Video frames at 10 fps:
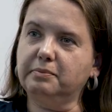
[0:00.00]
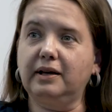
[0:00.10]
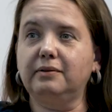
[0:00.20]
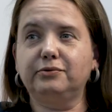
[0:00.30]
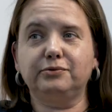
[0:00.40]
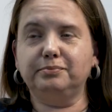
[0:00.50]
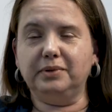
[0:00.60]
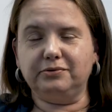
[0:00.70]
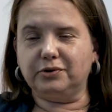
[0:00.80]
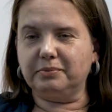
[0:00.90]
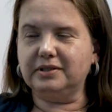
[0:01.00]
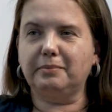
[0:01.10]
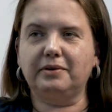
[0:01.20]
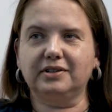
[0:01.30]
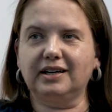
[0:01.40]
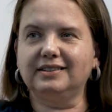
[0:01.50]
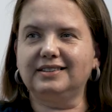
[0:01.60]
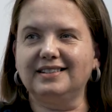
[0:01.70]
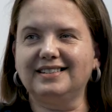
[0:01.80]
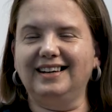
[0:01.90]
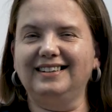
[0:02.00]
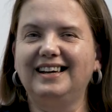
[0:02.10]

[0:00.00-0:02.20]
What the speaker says: may be from some other countries.